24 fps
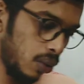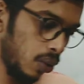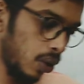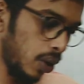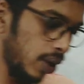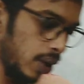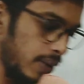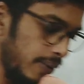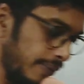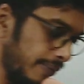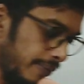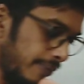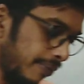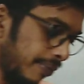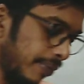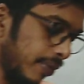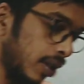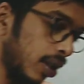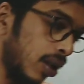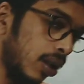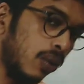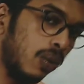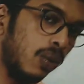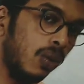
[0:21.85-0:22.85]
Okay,
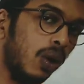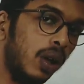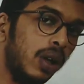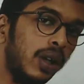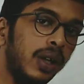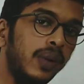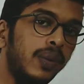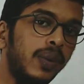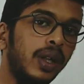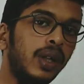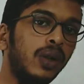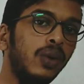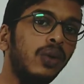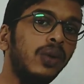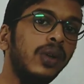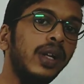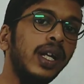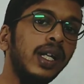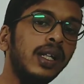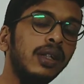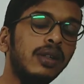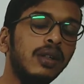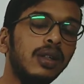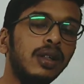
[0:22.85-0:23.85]
what did we do
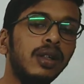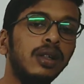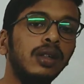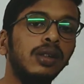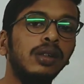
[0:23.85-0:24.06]
next?